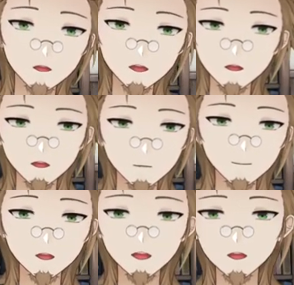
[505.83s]
different
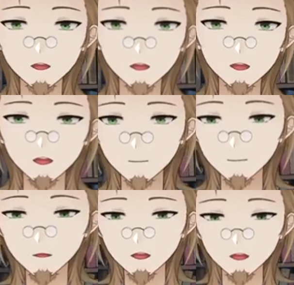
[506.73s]
place and a different
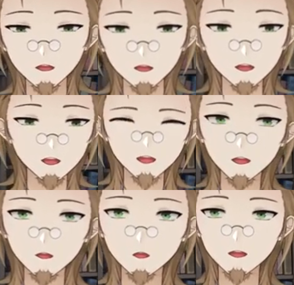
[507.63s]
place. And you know,
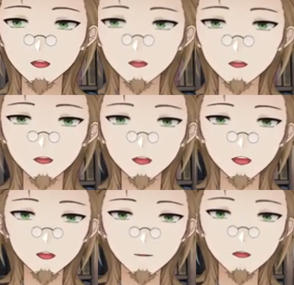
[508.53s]
if I just kind of give you
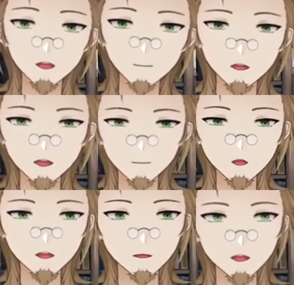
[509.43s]
like a bullet point
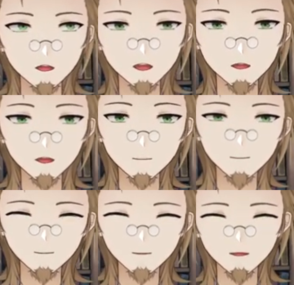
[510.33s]
list
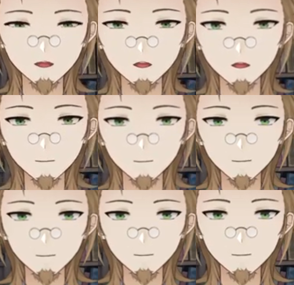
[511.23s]
of
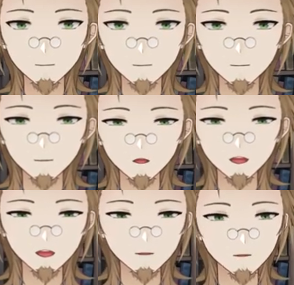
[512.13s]
what
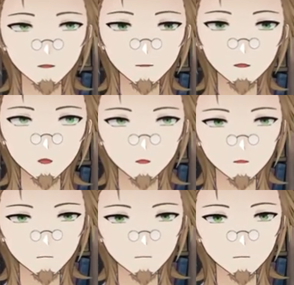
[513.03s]
happens in the show,
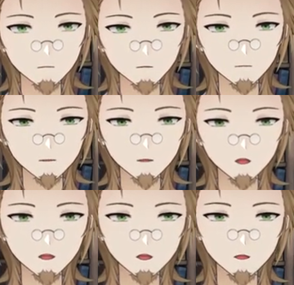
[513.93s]

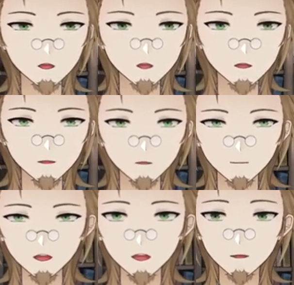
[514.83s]
or it, what would
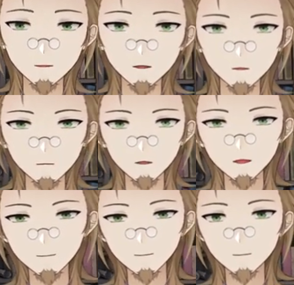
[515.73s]
happen in the story,
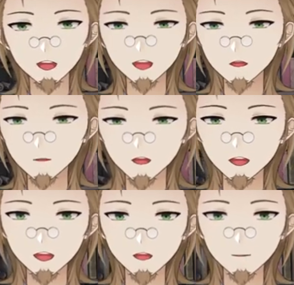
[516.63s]
that's how the
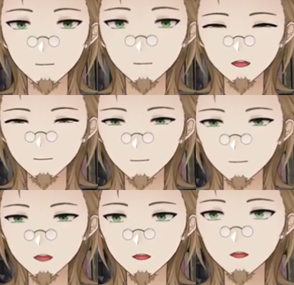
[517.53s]
anime feels to me.
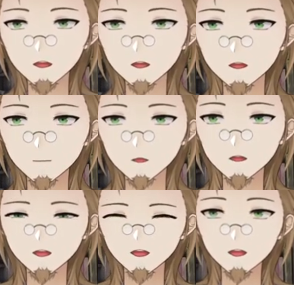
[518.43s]
It feels like
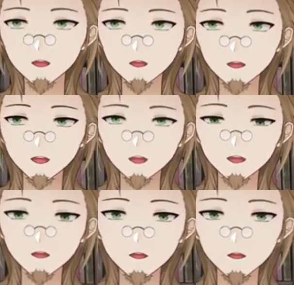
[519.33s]
it is not
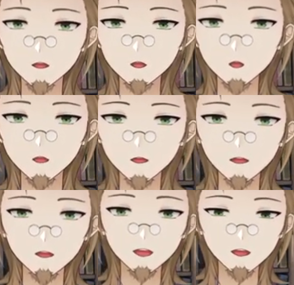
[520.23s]
well thought
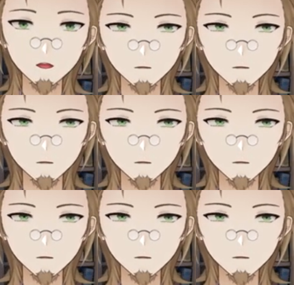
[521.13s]
out